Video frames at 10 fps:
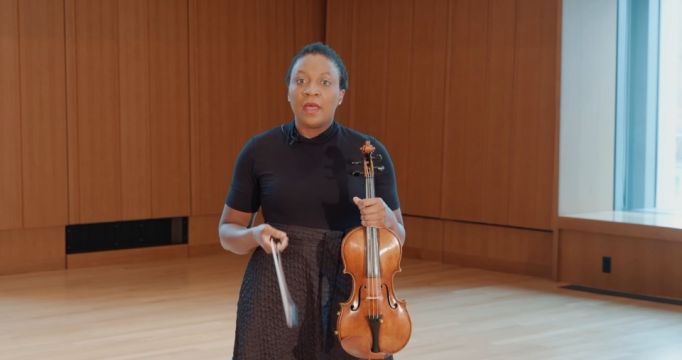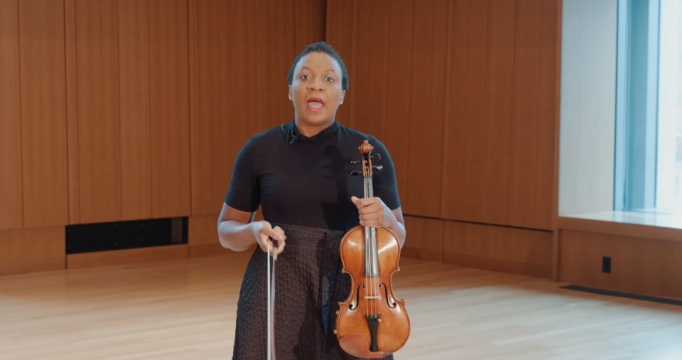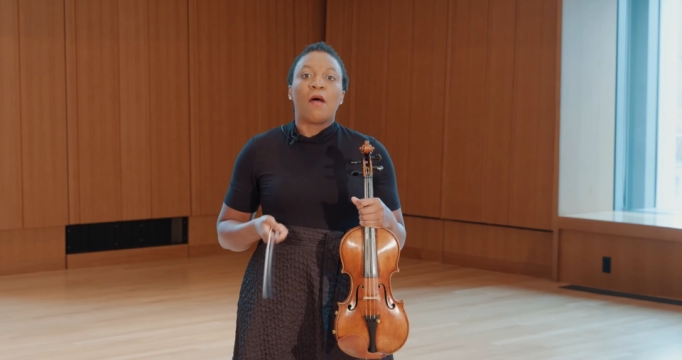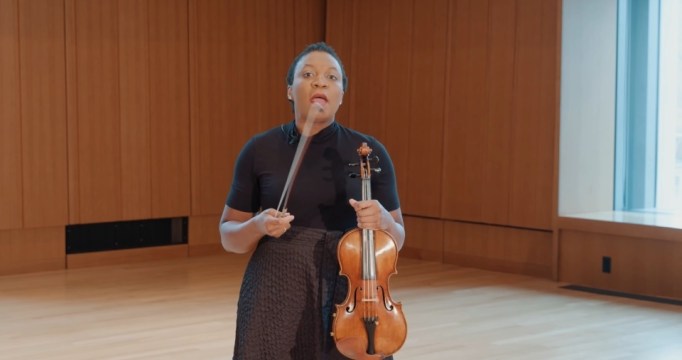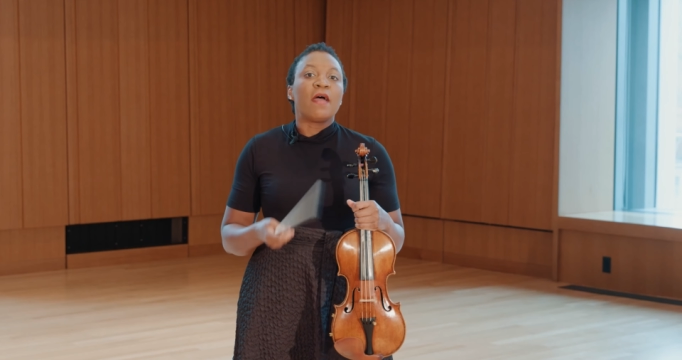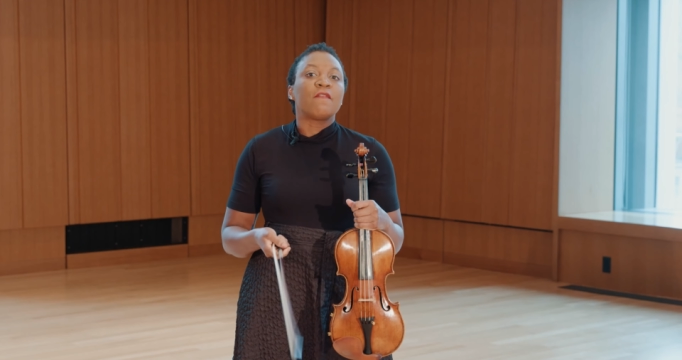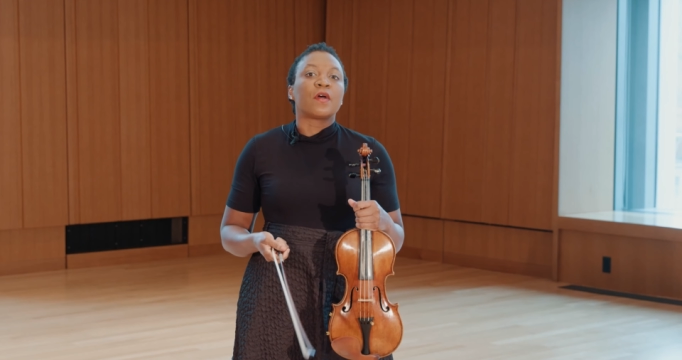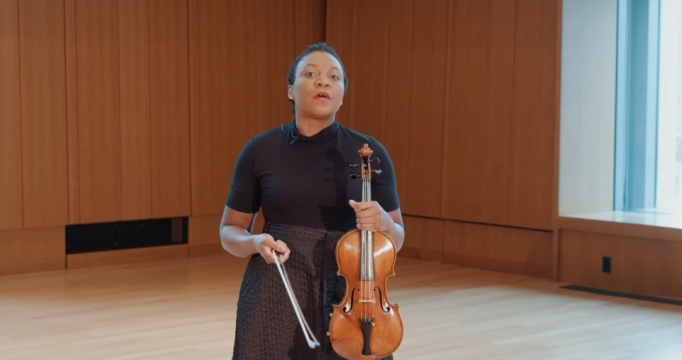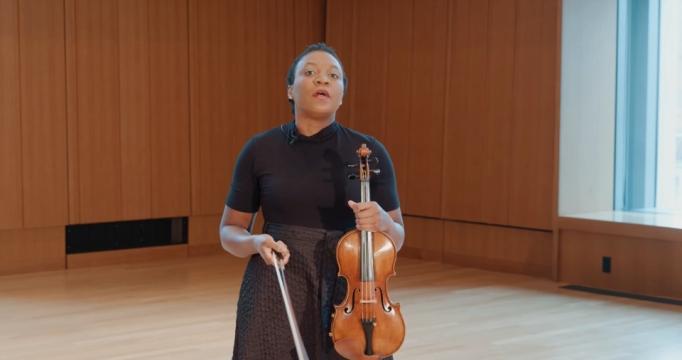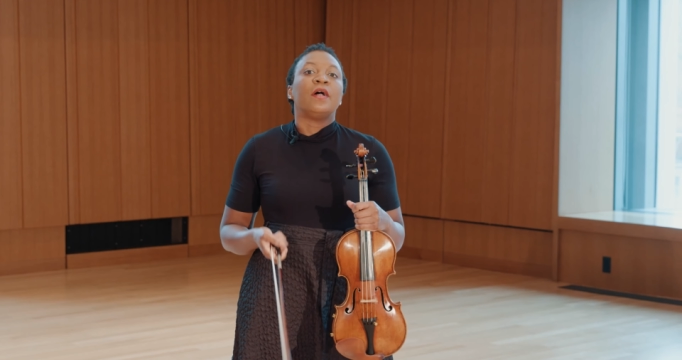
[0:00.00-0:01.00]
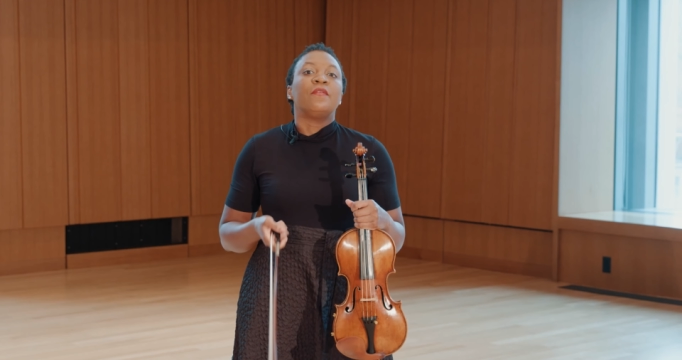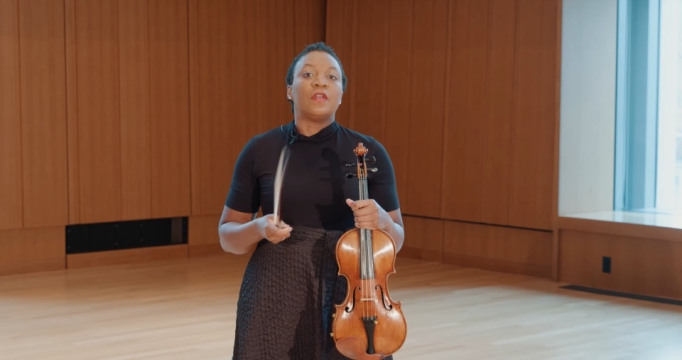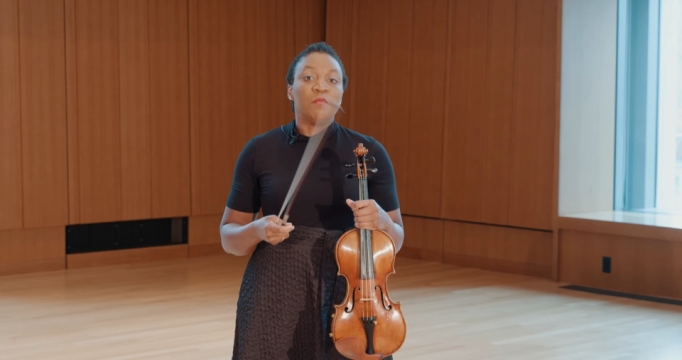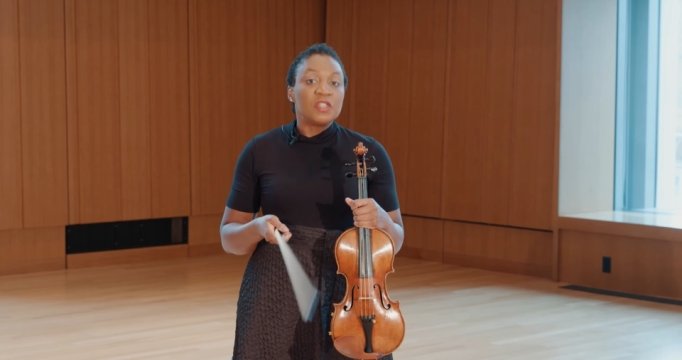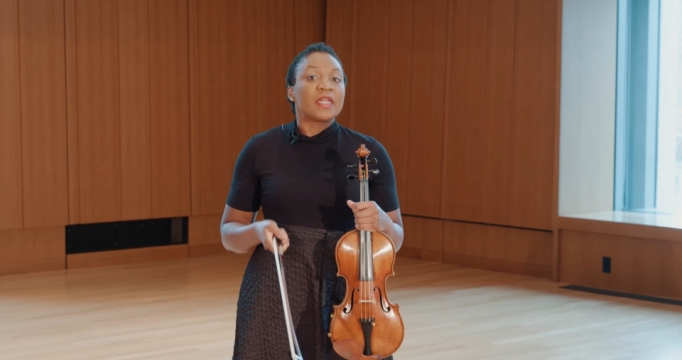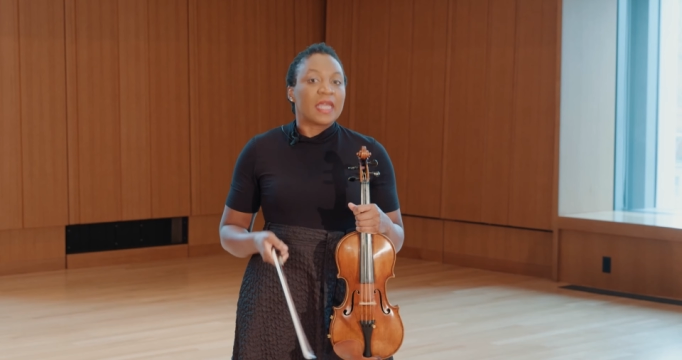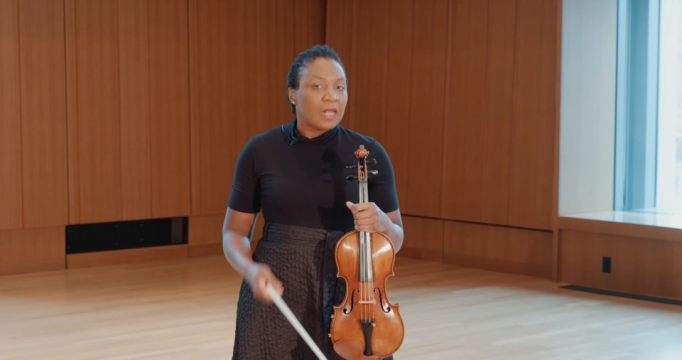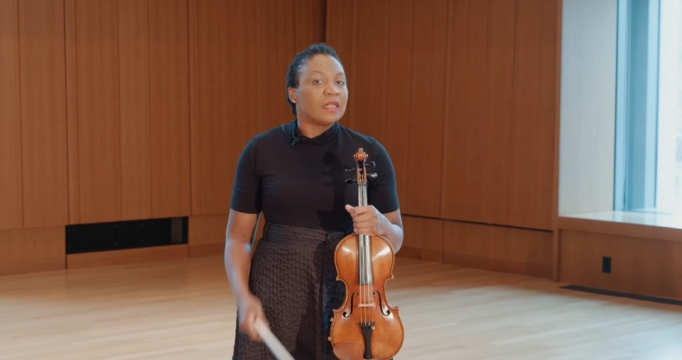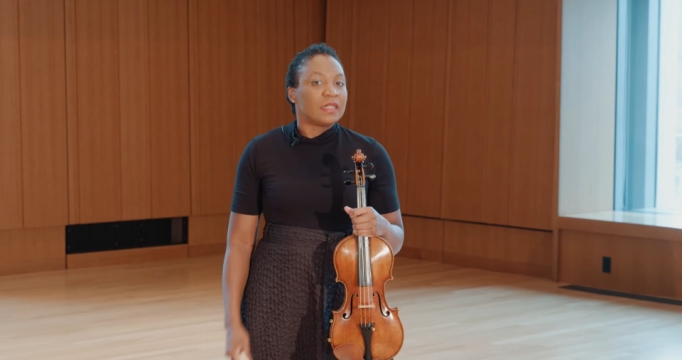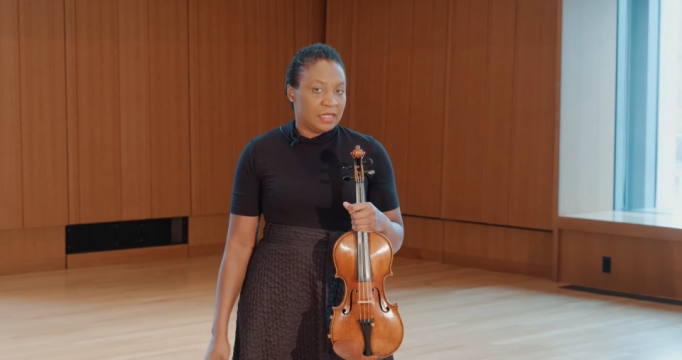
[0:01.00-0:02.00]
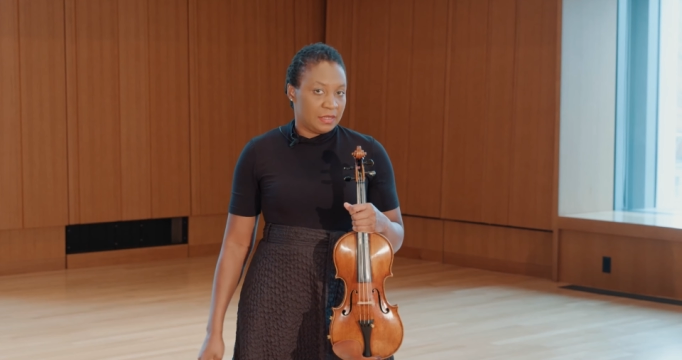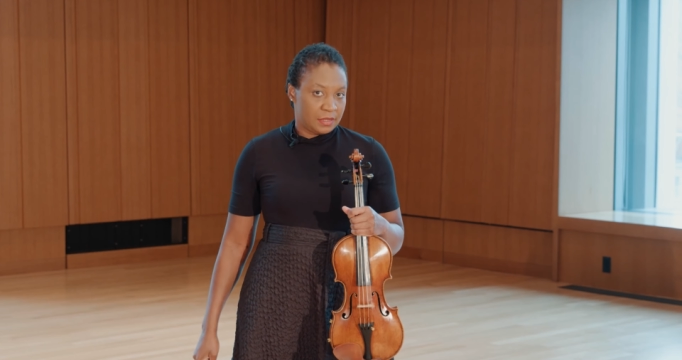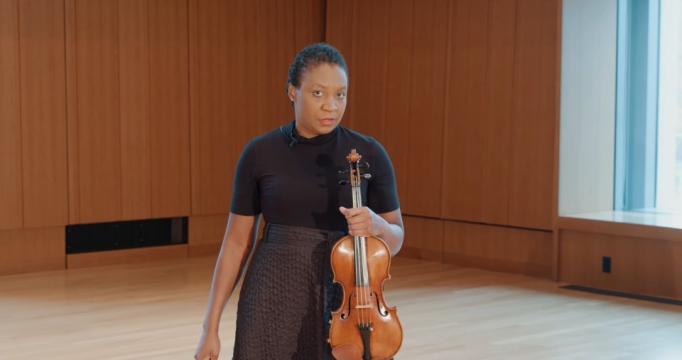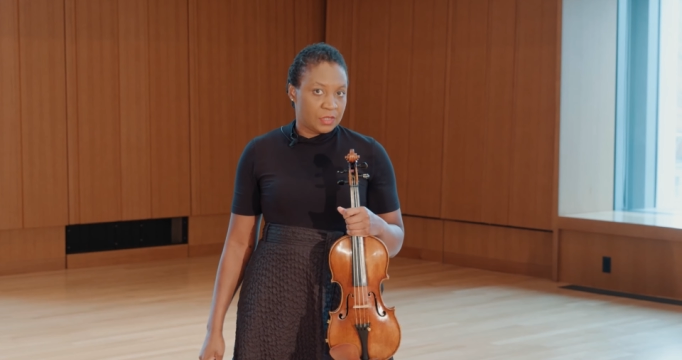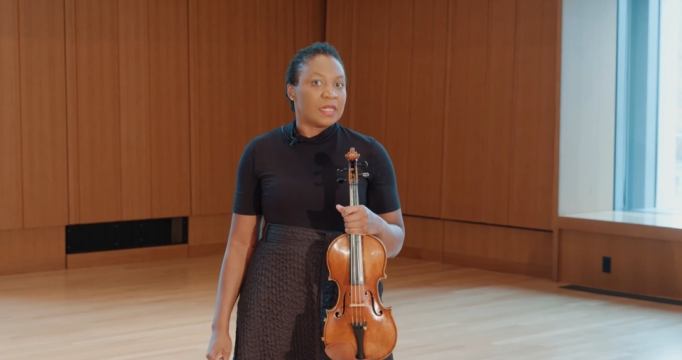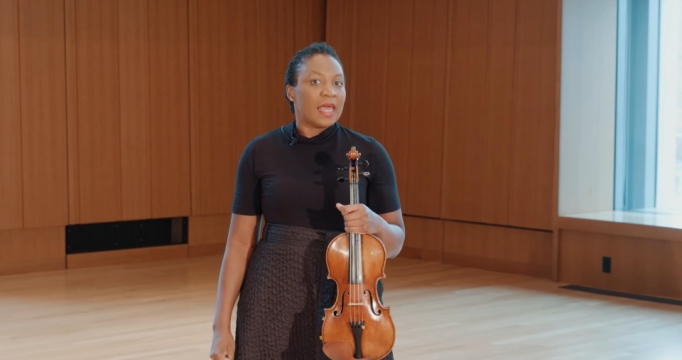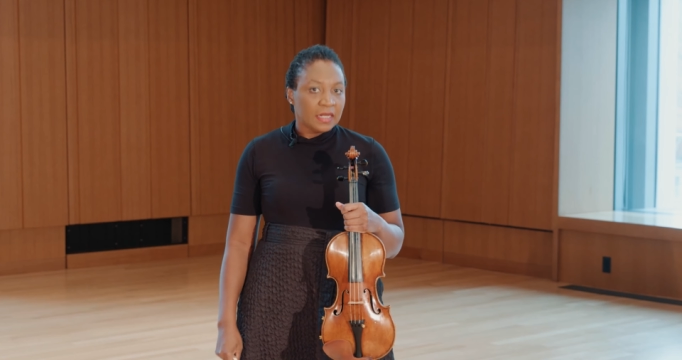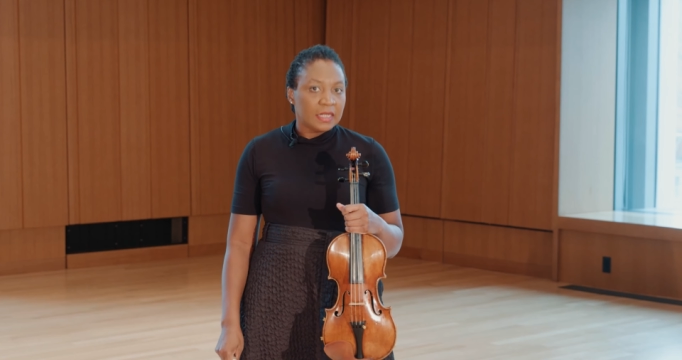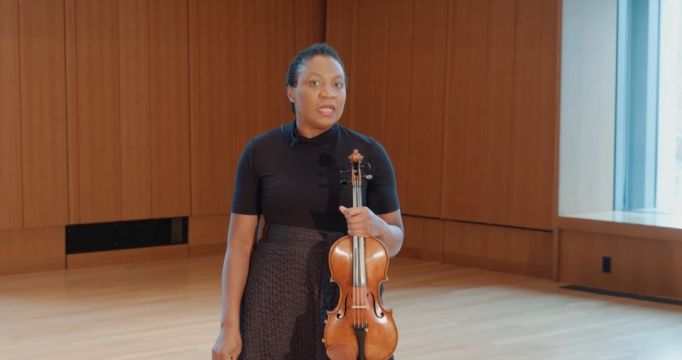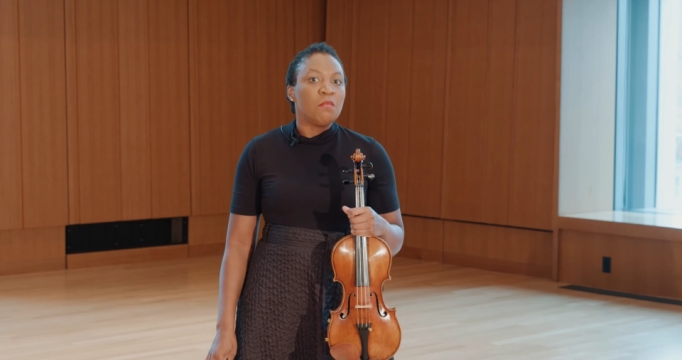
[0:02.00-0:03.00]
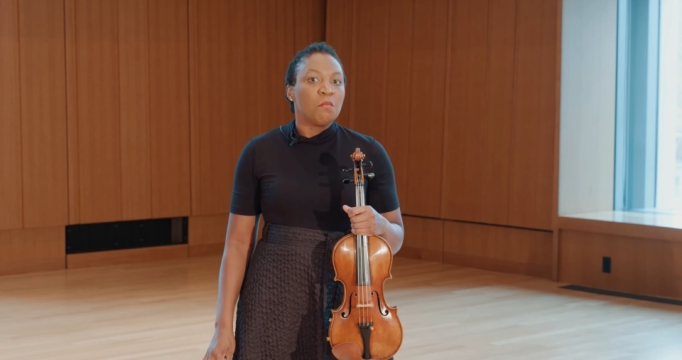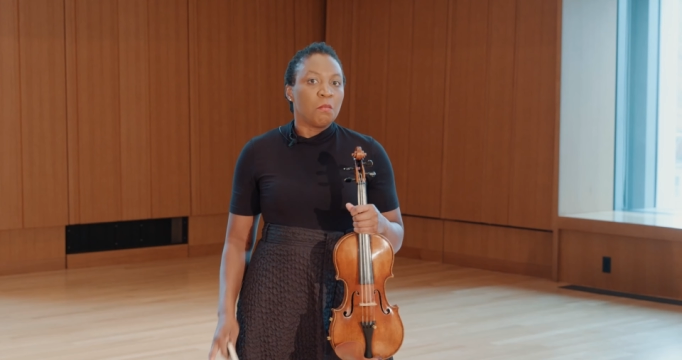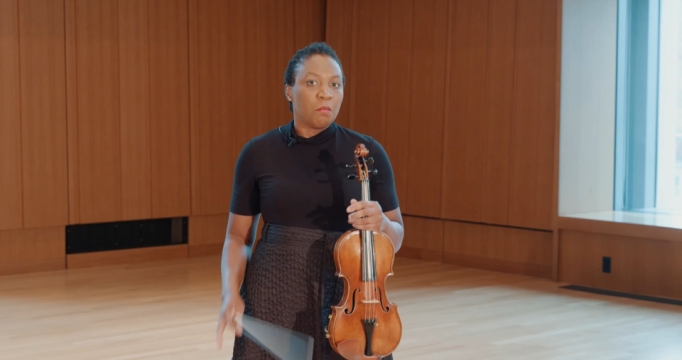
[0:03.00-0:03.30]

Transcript: However, the musicality is slightly